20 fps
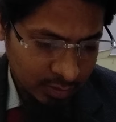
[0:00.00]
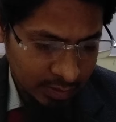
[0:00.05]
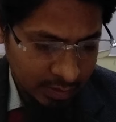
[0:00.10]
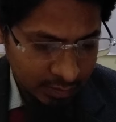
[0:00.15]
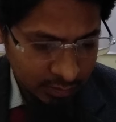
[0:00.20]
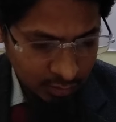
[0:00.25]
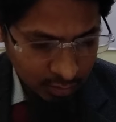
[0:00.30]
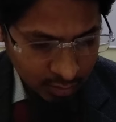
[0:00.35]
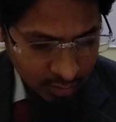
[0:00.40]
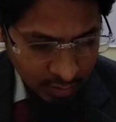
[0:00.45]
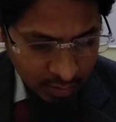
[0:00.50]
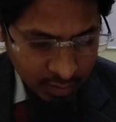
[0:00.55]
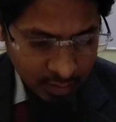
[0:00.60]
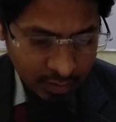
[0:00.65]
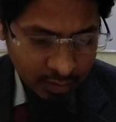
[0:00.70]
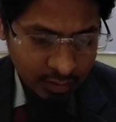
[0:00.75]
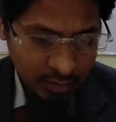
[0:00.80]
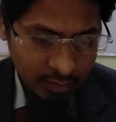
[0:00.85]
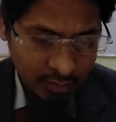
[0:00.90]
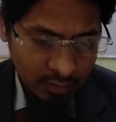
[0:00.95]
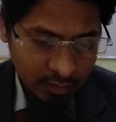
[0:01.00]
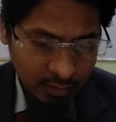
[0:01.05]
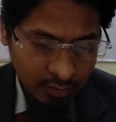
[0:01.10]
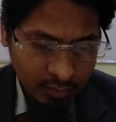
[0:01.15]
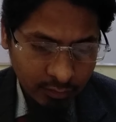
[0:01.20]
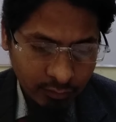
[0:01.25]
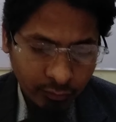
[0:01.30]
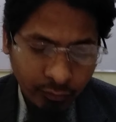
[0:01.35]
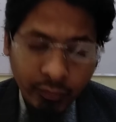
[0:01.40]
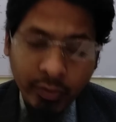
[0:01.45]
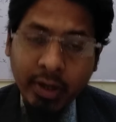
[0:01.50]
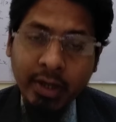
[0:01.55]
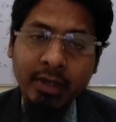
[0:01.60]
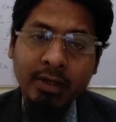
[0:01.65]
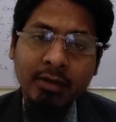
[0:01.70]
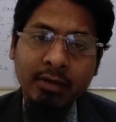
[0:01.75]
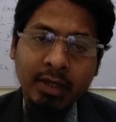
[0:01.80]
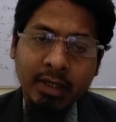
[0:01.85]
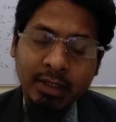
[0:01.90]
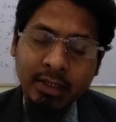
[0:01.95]
It occur
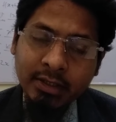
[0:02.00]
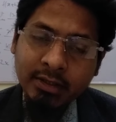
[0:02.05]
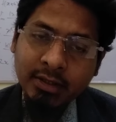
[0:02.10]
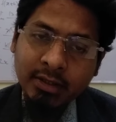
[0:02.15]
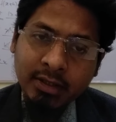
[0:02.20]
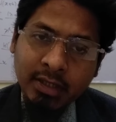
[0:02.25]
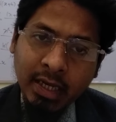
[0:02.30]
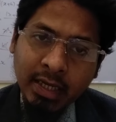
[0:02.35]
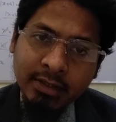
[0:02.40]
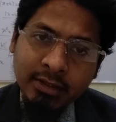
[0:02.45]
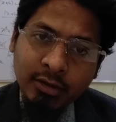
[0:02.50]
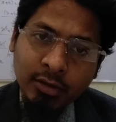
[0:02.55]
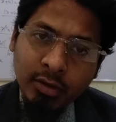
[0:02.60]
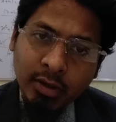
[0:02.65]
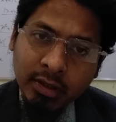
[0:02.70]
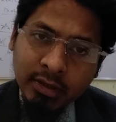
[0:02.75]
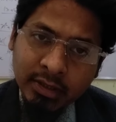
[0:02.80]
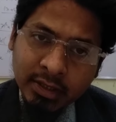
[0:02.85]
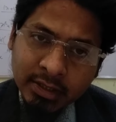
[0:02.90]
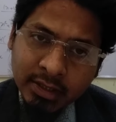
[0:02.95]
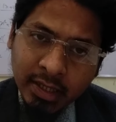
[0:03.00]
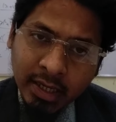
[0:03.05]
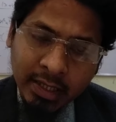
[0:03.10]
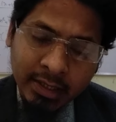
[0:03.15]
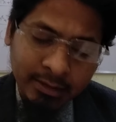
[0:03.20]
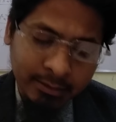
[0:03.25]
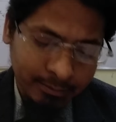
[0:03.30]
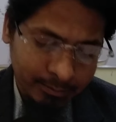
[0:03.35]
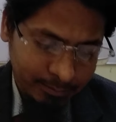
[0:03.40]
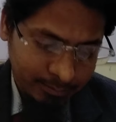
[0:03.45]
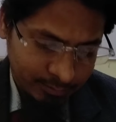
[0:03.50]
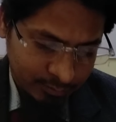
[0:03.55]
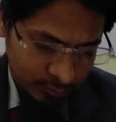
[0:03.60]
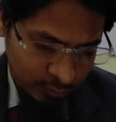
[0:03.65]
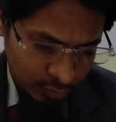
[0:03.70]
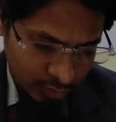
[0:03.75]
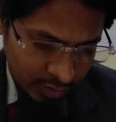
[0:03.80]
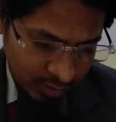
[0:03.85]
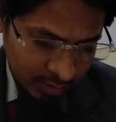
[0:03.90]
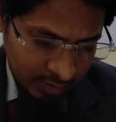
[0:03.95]
when it is, class, you learned this line.
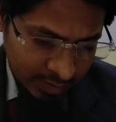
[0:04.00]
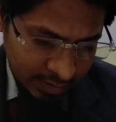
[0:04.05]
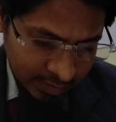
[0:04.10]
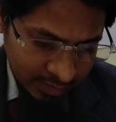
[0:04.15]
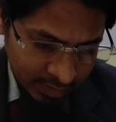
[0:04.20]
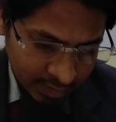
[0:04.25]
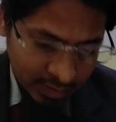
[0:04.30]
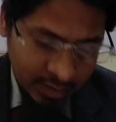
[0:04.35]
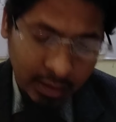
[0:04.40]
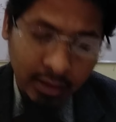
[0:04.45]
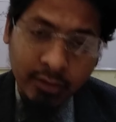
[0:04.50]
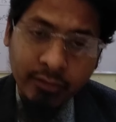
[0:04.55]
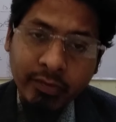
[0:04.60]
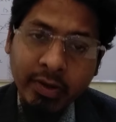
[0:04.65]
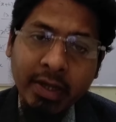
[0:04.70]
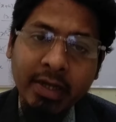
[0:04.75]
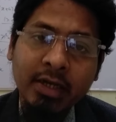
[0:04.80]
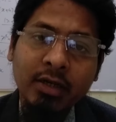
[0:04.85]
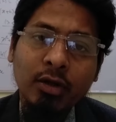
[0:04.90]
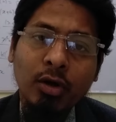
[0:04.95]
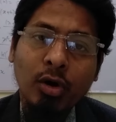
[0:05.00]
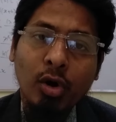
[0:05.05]
Okay, it occur when